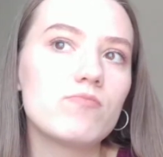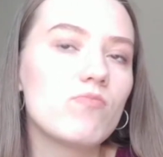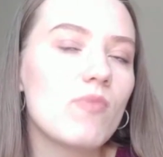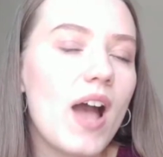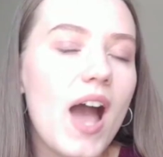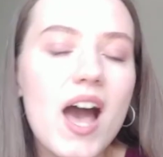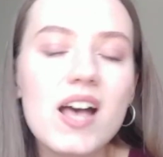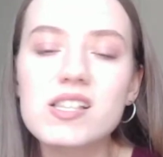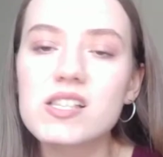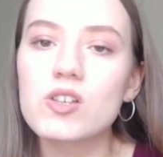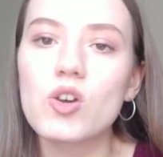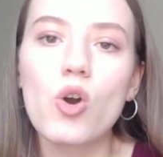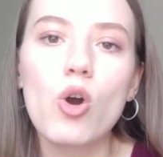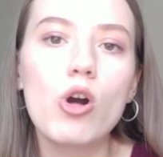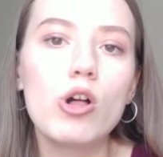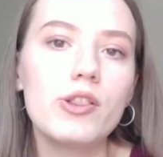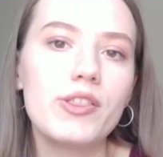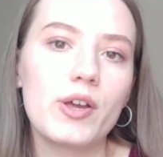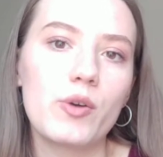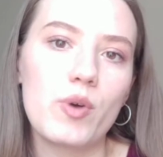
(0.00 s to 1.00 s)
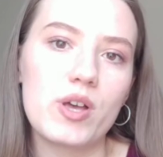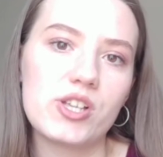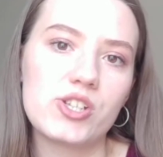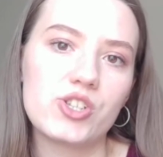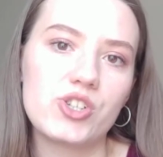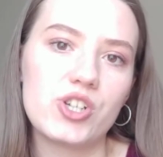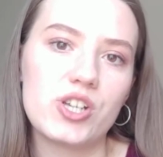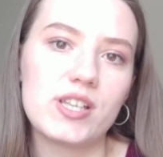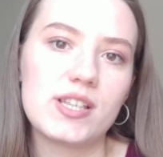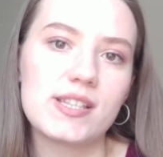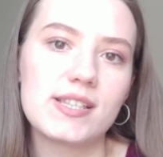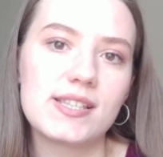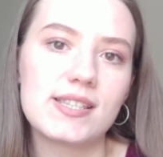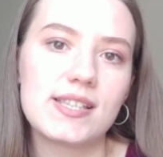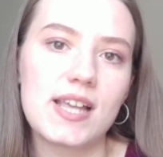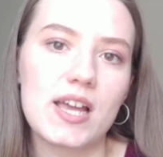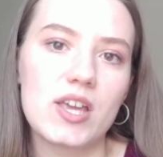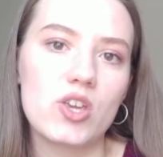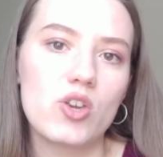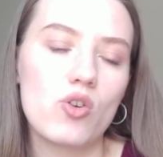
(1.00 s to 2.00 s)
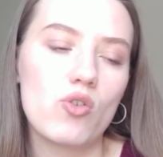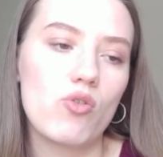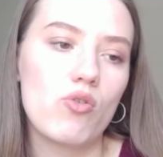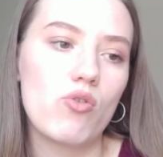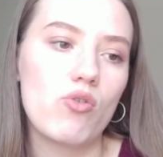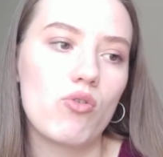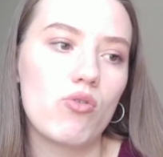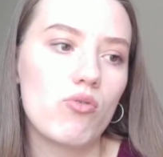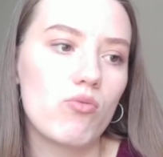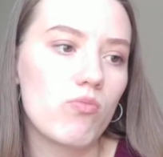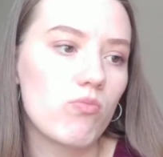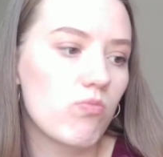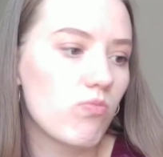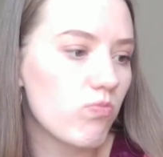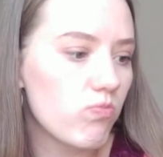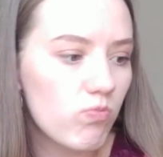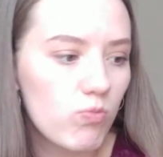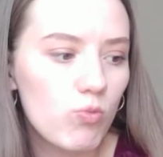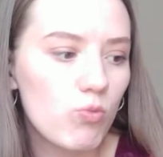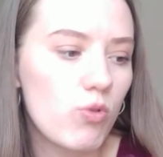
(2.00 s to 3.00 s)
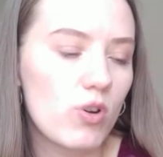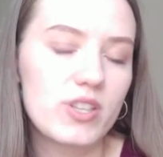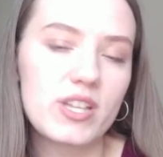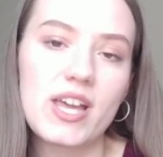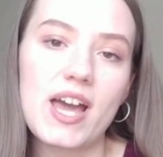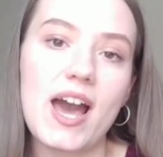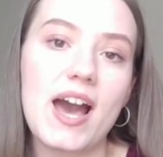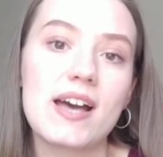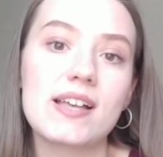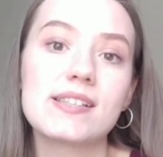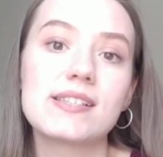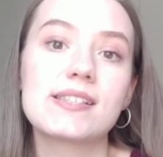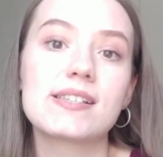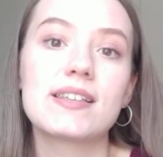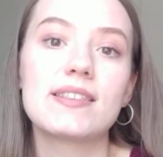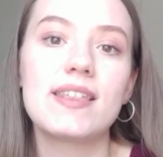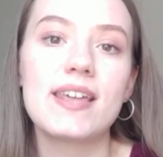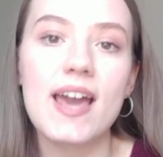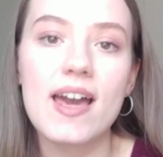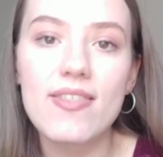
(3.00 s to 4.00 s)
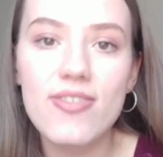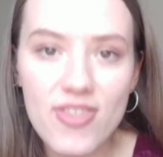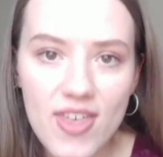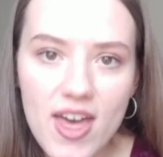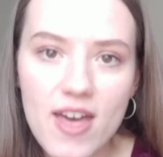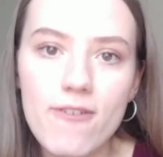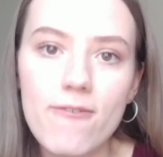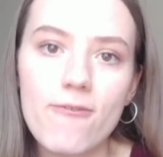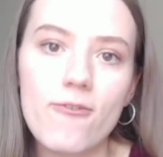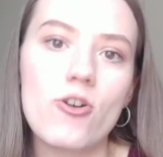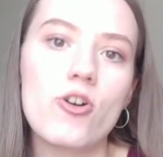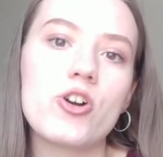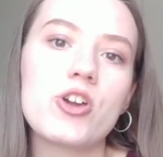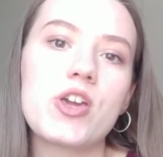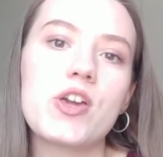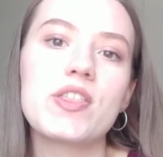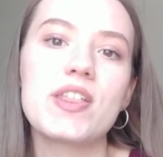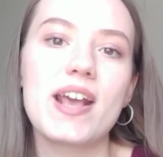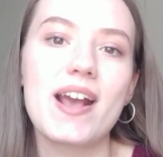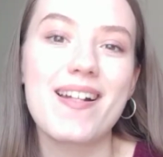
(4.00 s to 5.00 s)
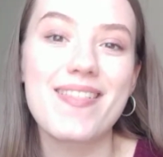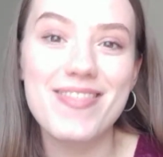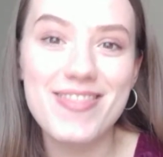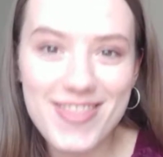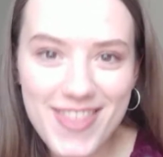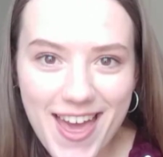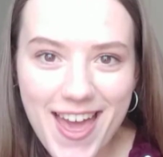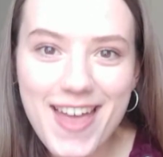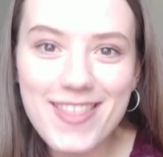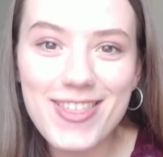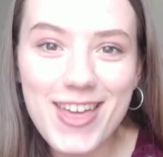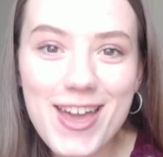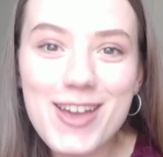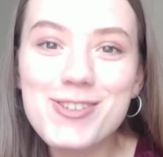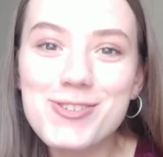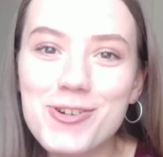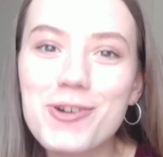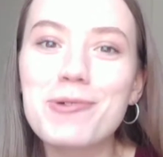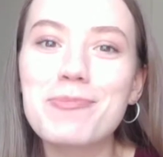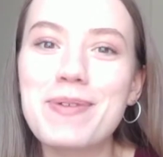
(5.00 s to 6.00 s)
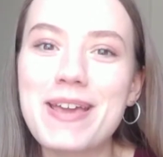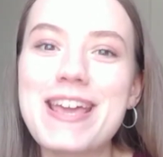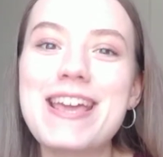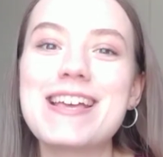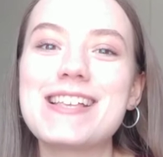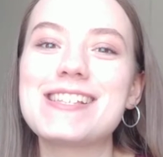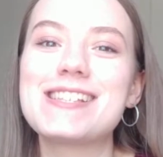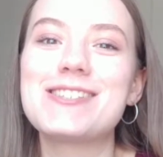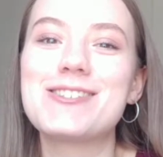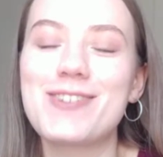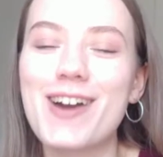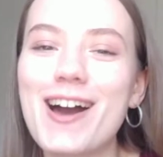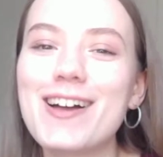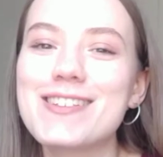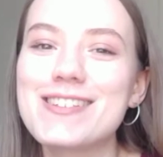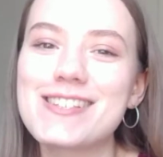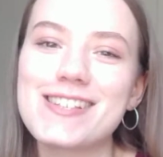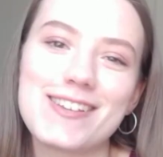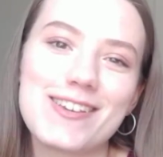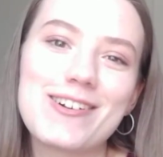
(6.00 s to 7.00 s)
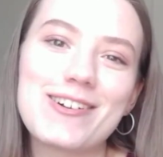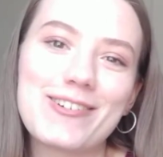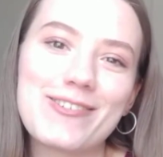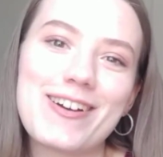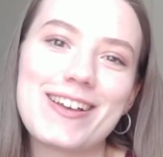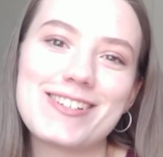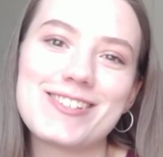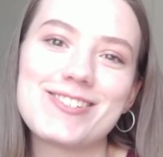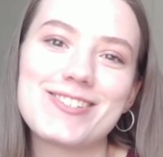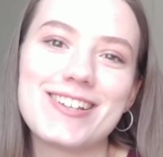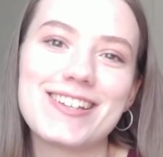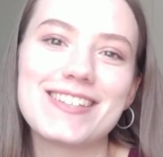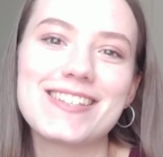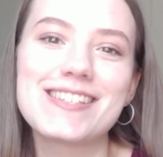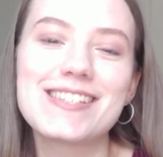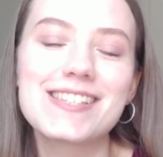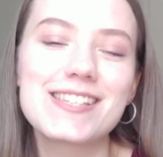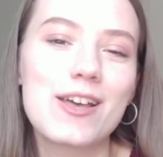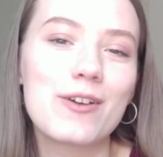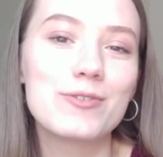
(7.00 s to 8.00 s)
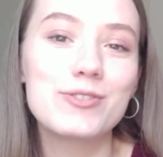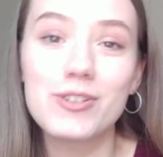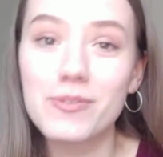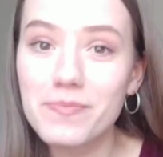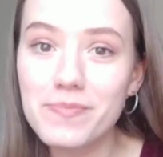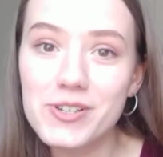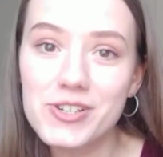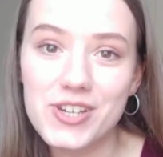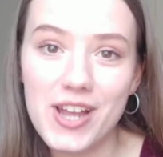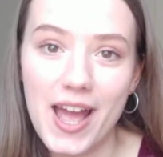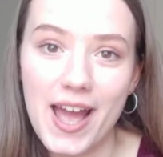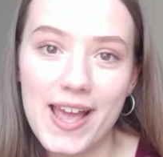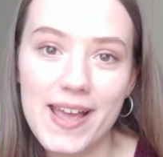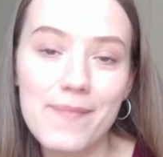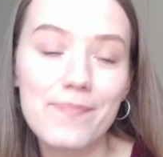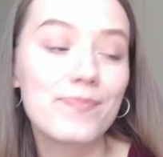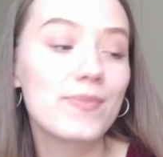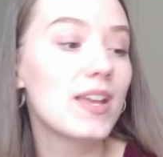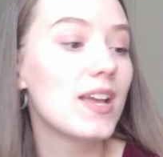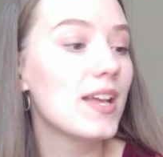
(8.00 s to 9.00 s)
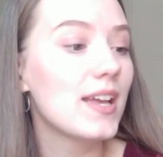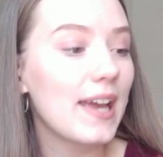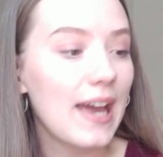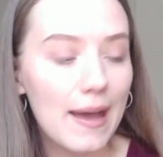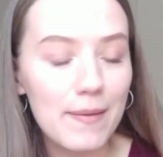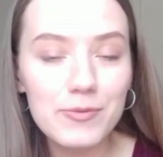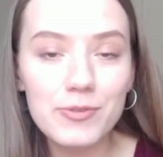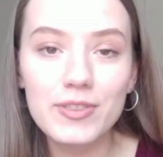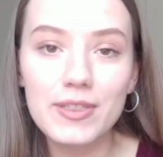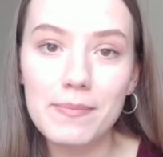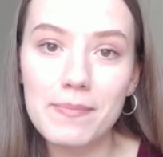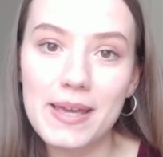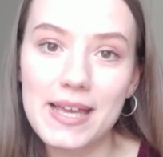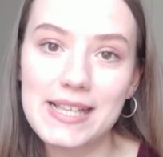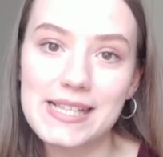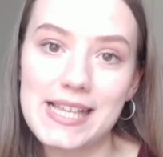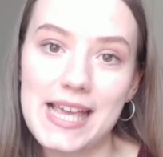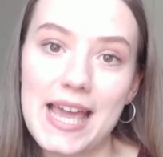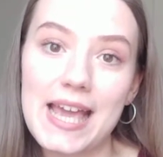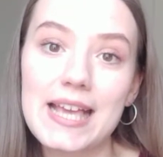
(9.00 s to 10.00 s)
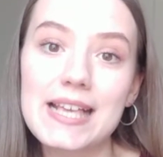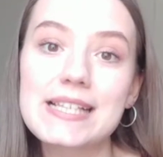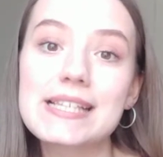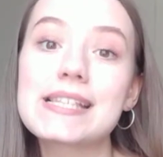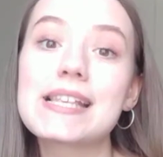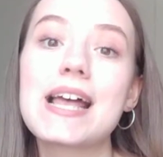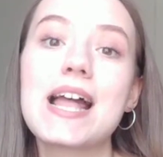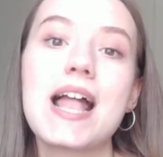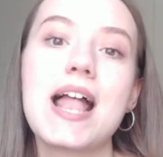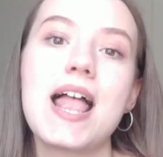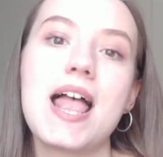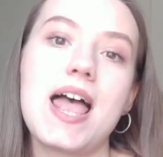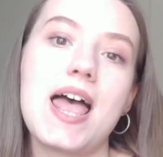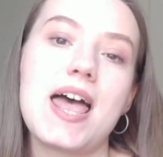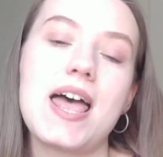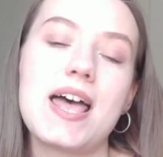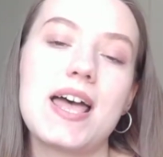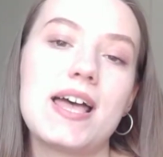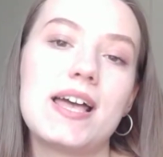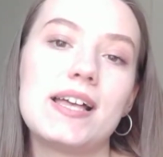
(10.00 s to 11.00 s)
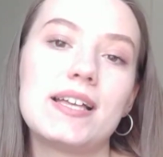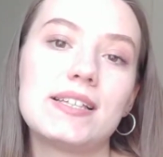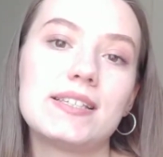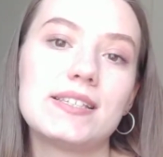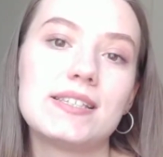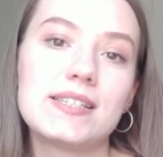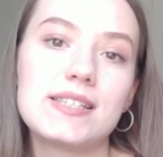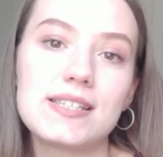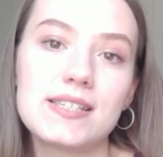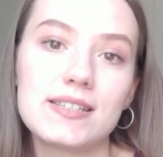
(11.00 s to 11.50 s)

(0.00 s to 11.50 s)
Ask all the questions that you want to ask. They are there for you. Their job is to answer your questions. So don't be shy. Come to the meetings and